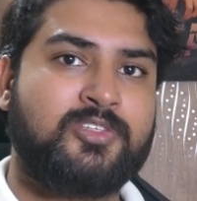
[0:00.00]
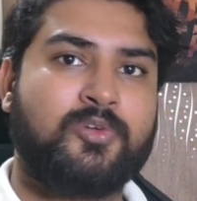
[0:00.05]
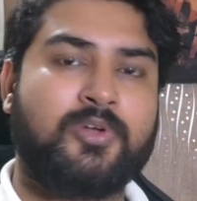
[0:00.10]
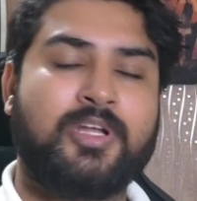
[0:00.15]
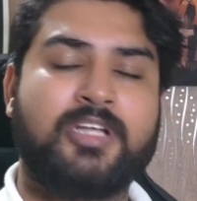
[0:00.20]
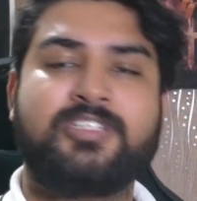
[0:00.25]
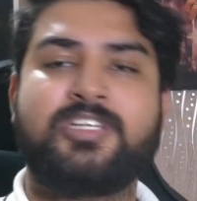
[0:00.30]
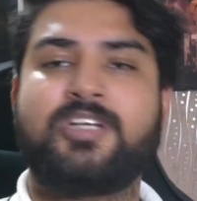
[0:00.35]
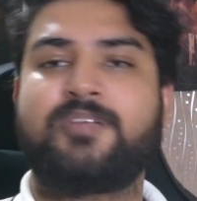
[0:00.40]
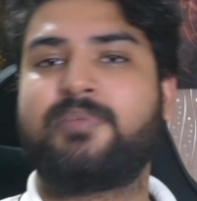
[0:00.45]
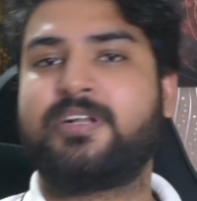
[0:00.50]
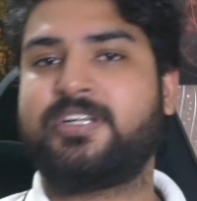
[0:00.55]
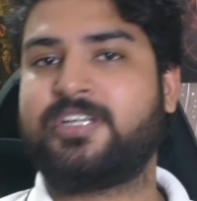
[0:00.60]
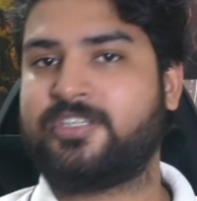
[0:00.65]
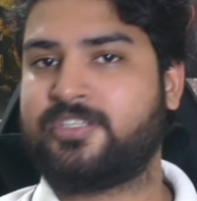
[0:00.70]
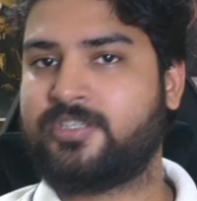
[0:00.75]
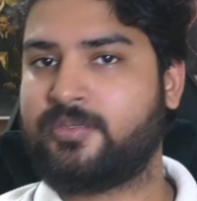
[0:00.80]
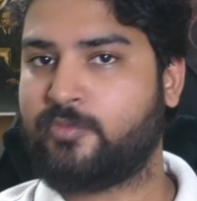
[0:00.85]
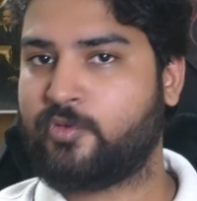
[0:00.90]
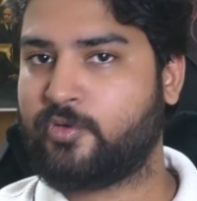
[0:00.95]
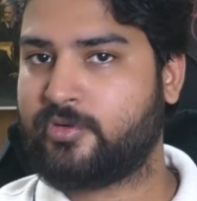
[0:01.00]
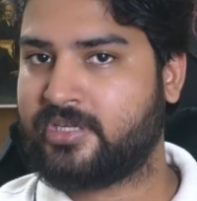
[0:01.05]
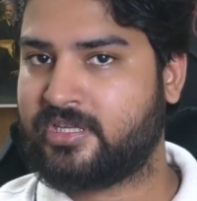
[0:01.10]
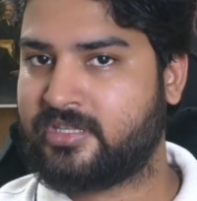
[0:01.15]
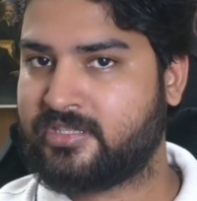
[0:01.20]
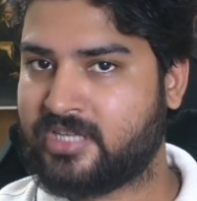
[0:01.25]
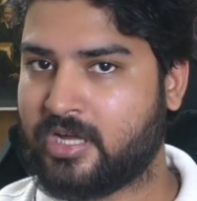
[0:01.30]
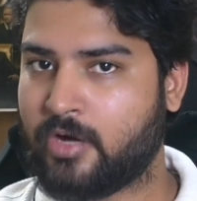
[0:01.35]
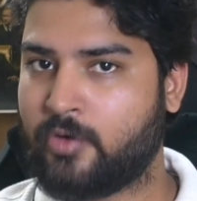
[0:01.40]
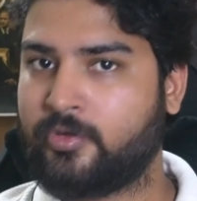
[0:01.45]
You can check my
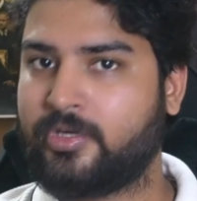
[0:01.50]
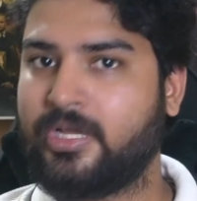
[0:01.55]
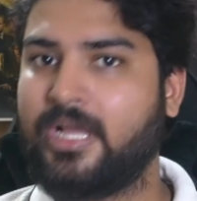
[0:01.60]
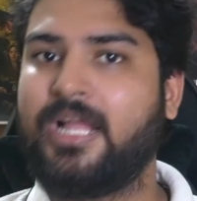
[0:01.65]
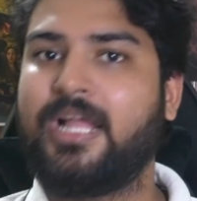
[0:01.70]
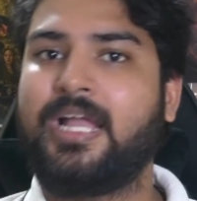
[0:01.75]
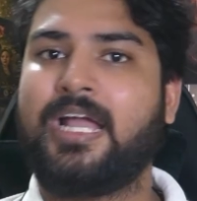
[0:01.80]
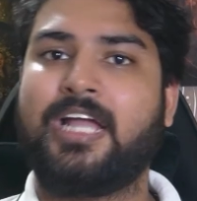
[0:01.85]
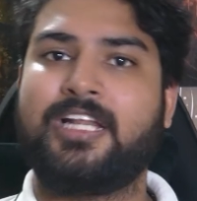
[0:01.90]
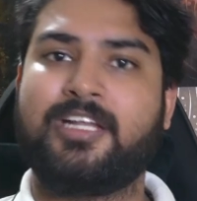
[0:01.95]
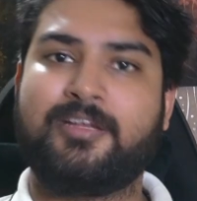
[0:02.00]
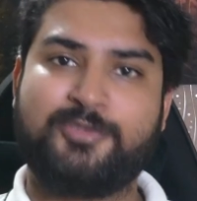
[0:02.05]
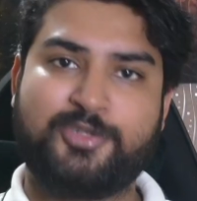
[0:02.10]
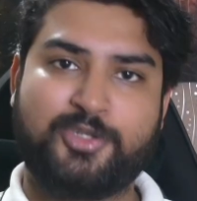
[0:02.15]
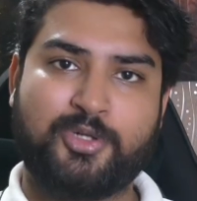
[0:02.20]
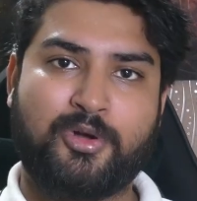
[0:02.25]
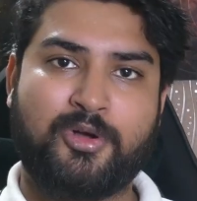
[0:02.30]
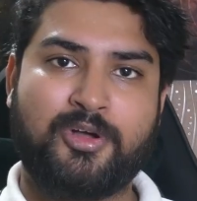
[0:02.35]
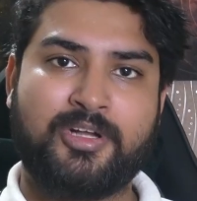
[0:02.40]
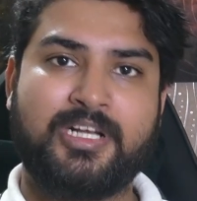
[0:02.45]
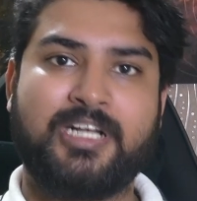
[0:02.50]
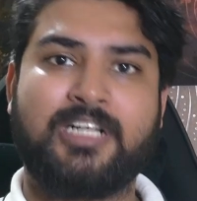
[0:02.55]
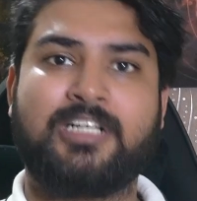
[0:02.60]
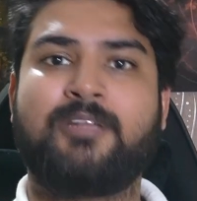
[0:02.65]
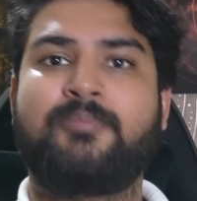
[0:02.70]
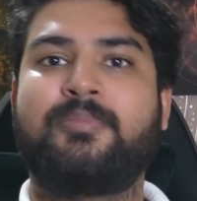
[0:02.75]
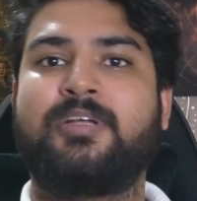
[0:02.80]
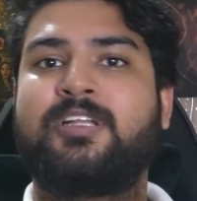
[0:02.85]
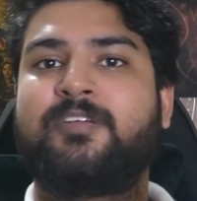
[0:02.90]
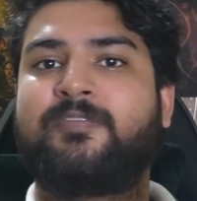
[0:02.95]
testimonials out, and I'm sure it'll
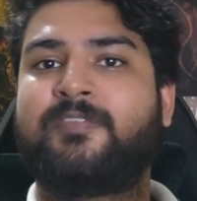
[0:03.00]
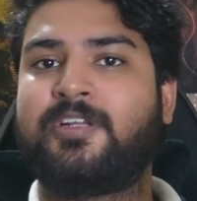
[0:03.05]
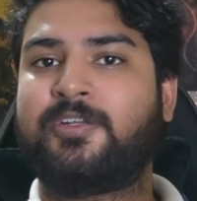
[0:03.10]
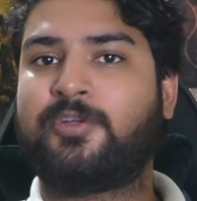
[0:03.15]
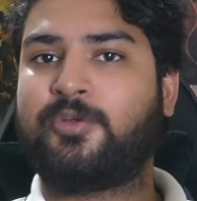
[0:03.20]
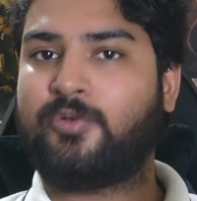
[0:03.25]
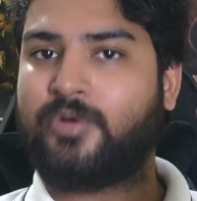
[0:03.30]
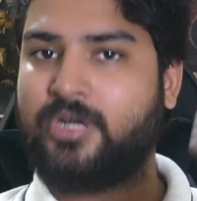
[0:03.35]
benefit you